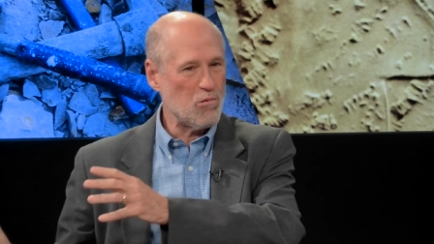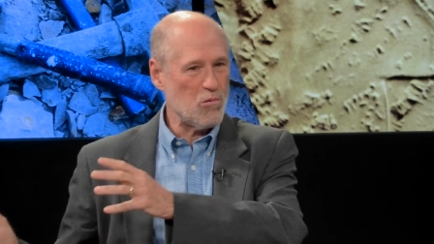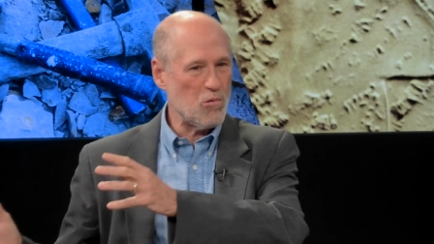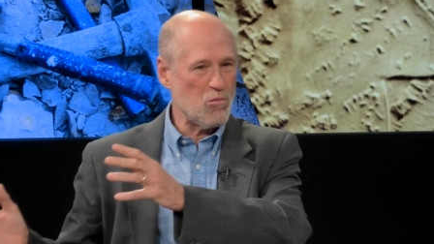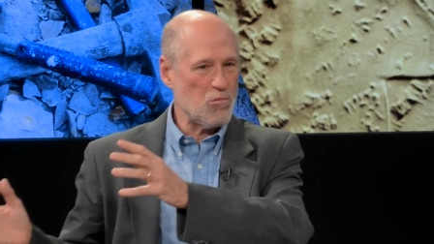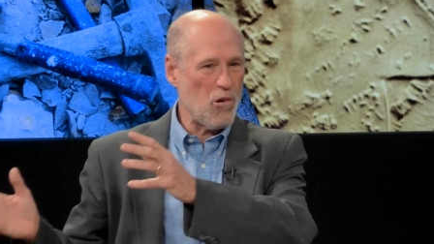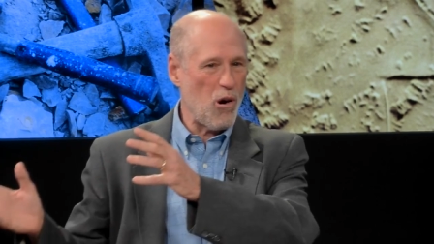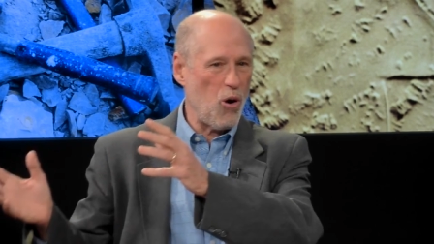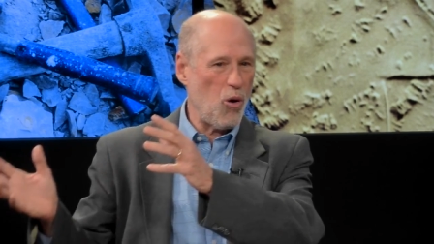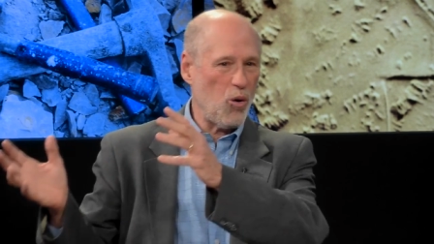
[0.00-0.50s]

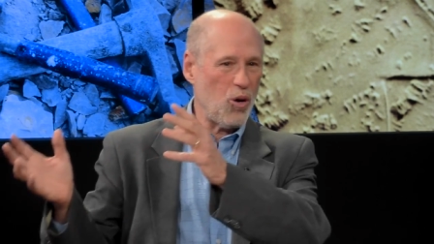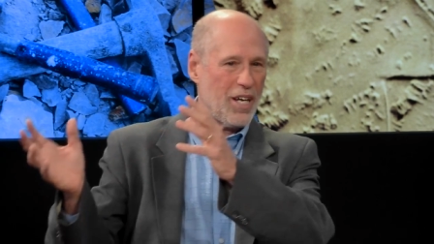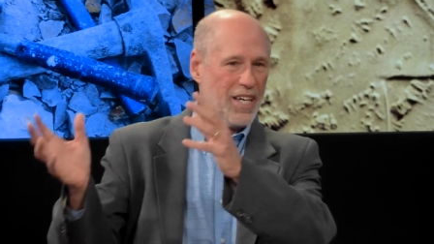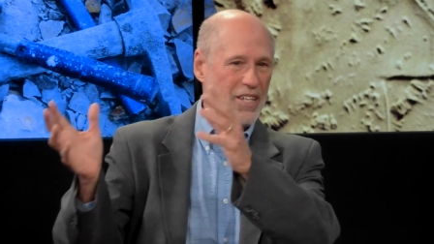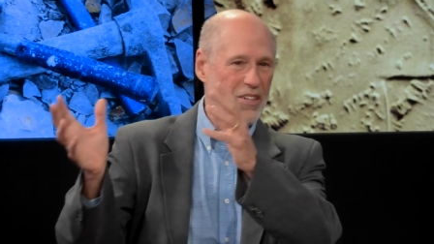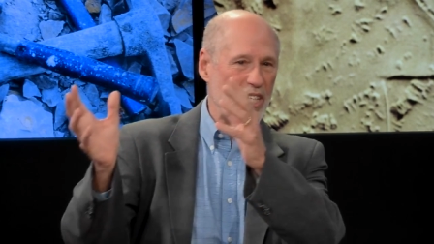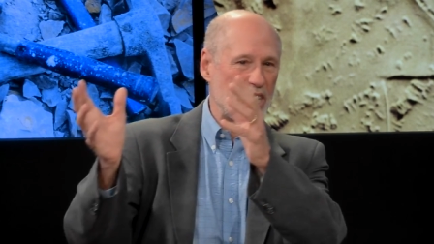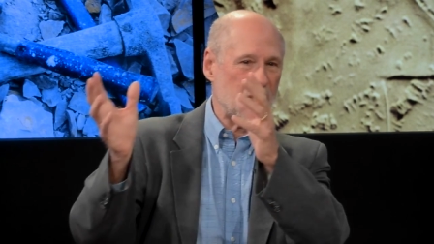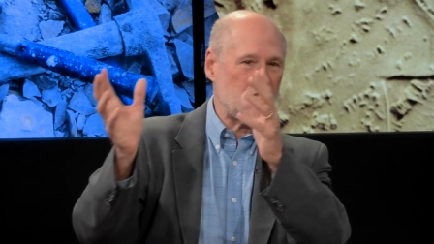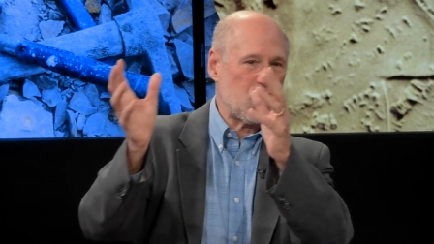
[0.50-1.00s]

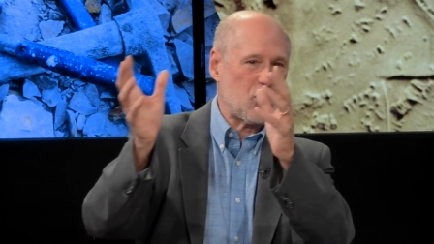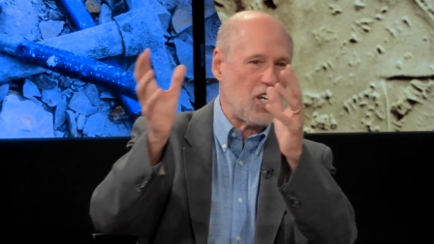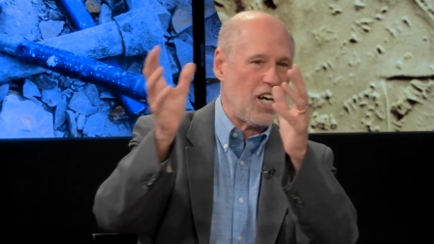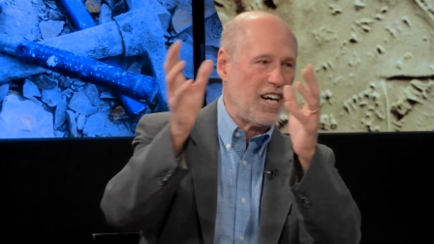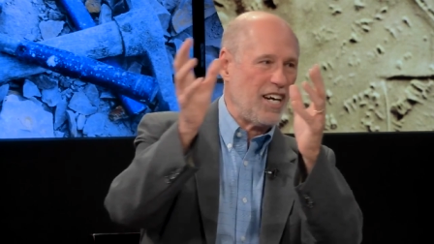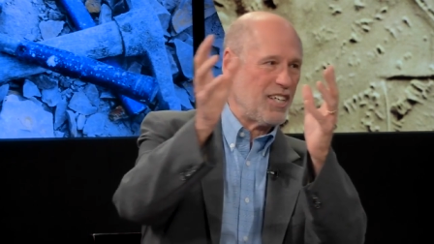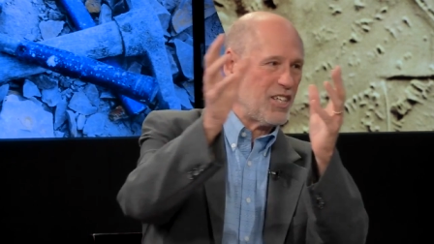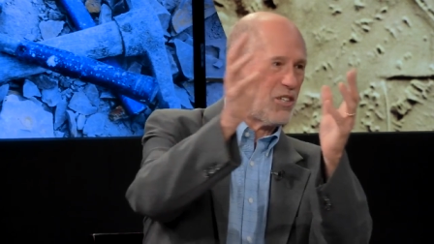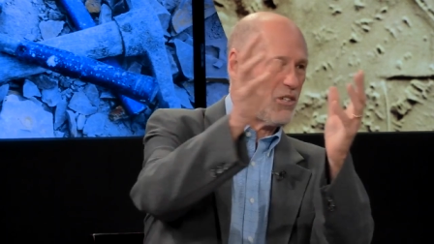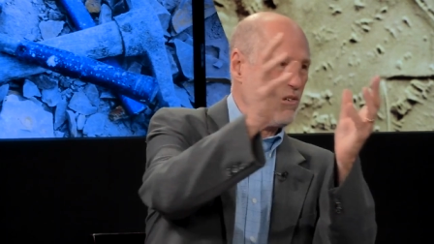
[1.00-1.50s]
rolling the
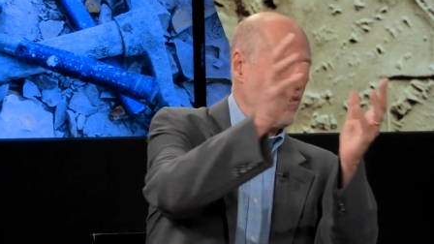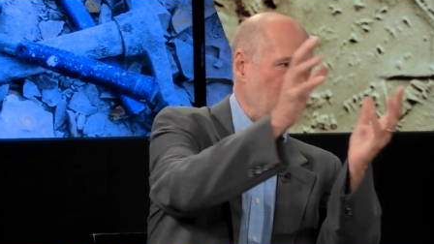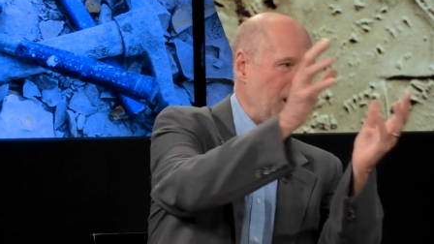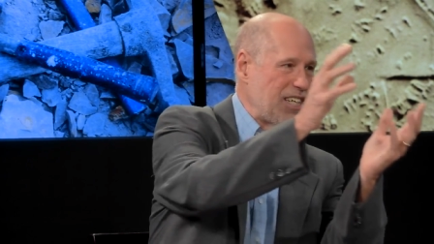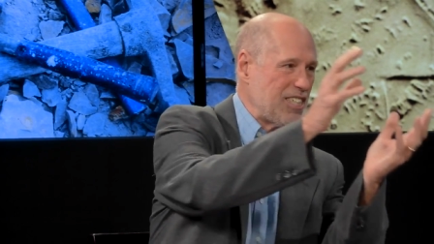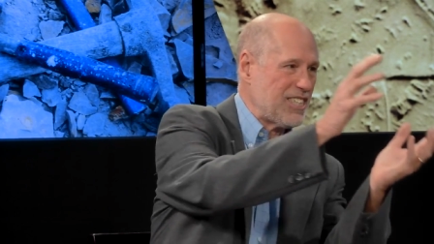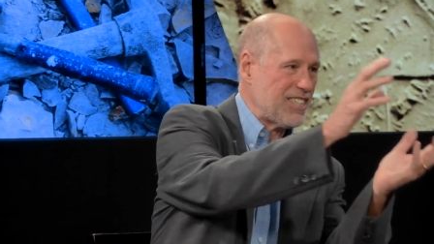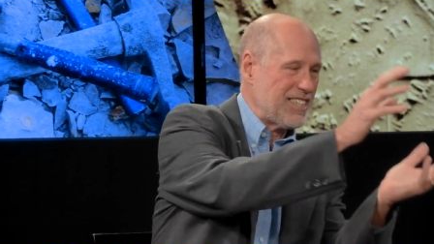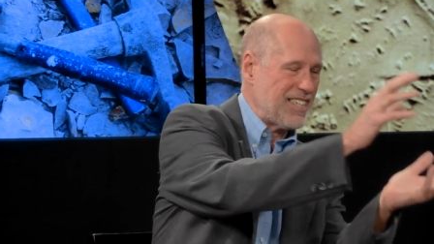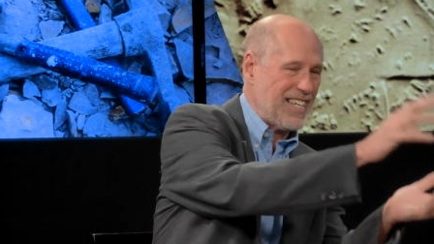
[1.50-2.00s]
sun
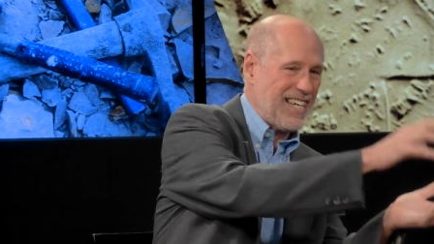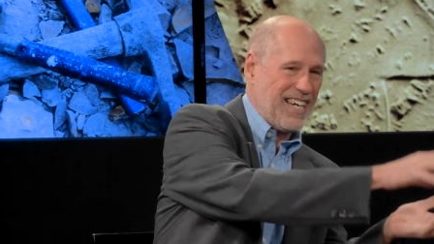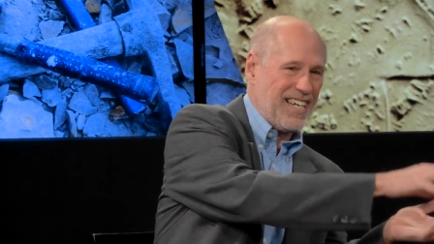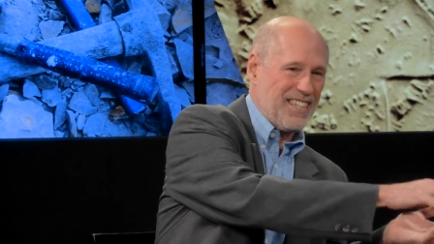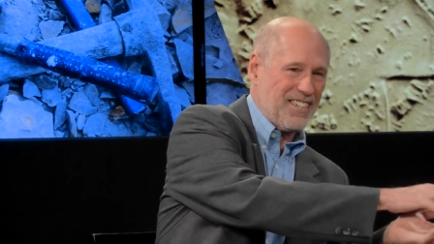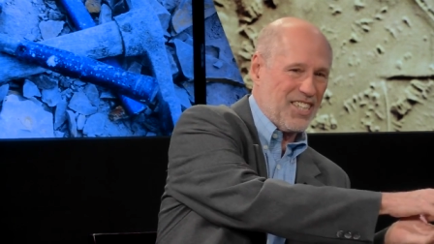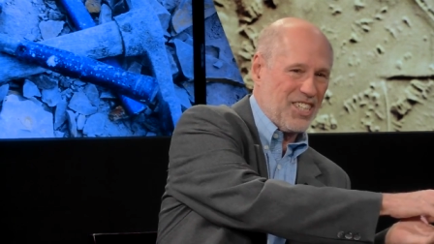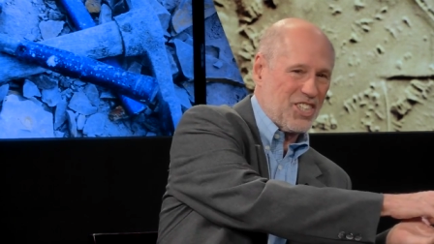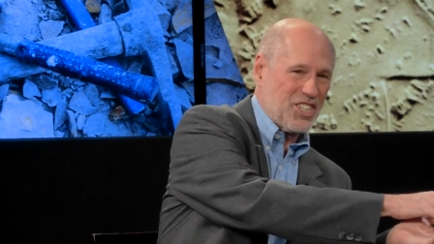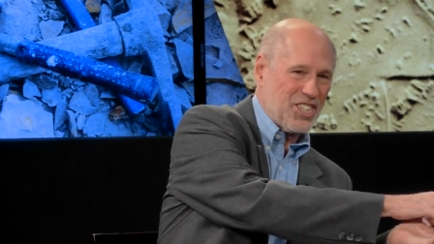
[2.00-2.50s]
across the
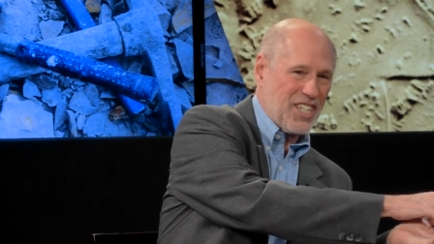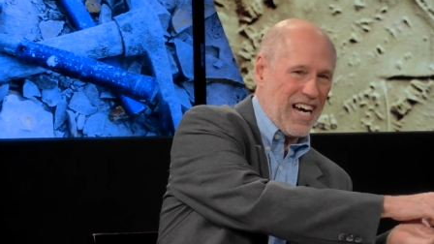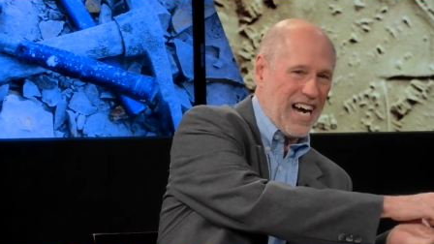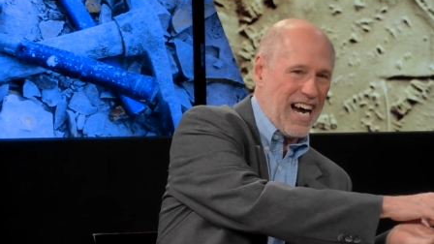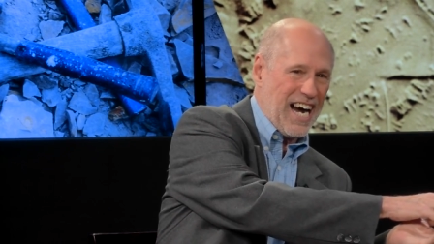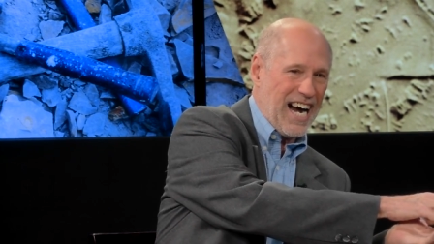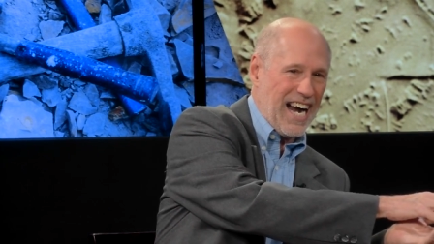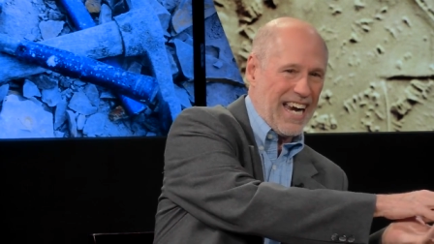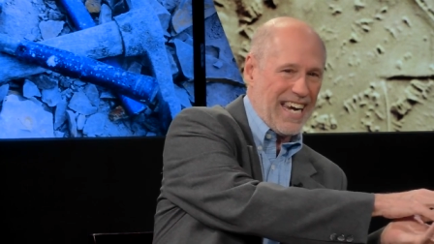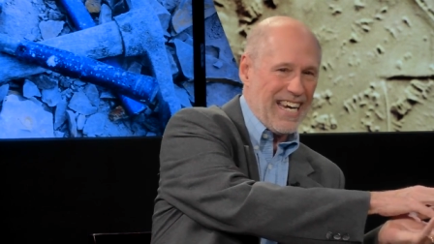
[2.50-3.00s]
uh, the
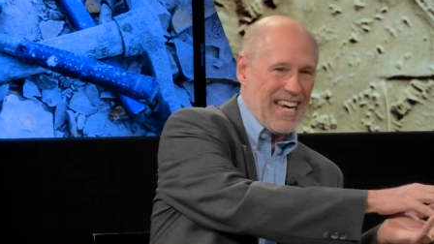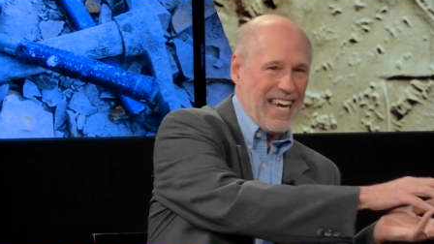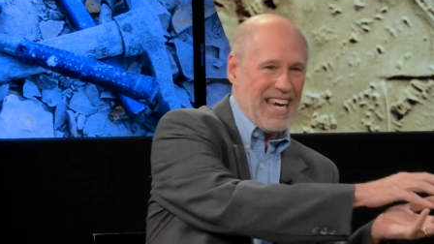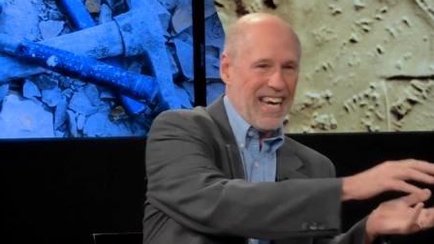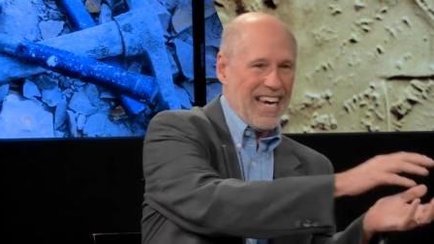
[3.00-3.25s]
sky,